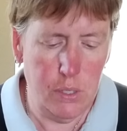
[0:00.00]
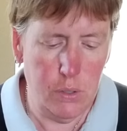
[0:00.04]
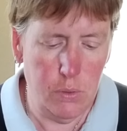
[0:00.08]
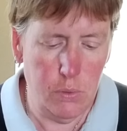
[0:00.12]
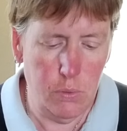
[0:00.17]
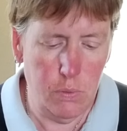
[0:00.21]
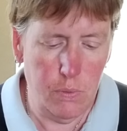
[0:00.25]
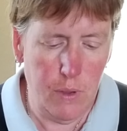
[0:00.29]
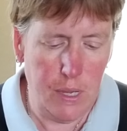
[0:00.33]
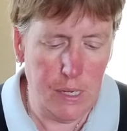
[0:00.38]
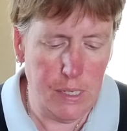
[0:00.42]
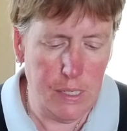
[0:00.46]

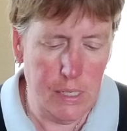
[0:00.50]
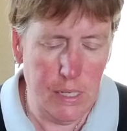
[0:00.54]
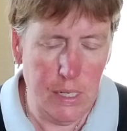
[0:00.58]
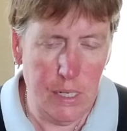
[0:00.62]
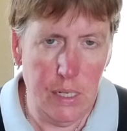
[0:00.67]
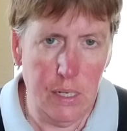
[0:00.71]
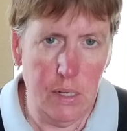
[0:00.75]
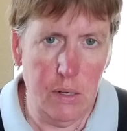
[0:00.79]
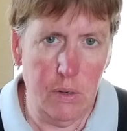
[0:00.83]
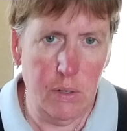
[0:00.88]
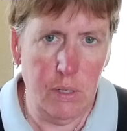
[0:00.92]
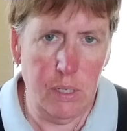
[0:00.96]
sort of
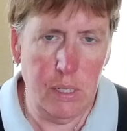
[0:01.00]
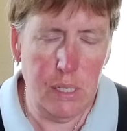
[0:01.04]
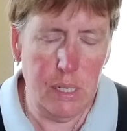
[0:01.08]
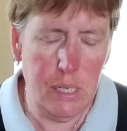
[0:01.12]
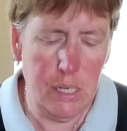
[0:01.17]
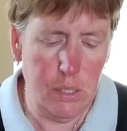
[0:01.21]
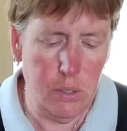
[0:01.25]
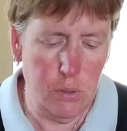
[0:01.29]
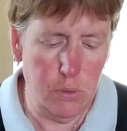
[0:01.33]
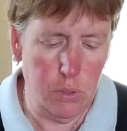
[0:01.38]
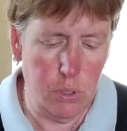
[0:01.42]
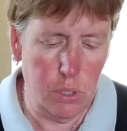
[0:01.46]

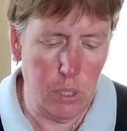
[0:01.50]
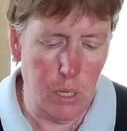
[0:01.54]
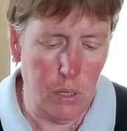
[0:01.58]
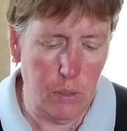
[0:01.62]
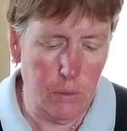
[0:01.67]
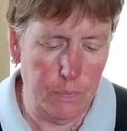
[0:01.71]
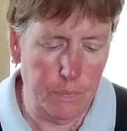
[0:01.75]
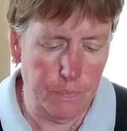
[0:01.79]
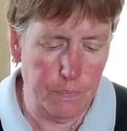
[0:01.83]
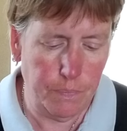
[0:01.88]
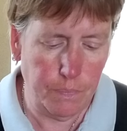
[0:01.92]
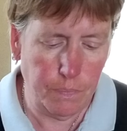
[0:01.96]
1890s or
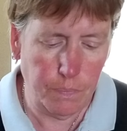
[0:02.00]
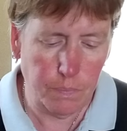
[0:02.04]
so,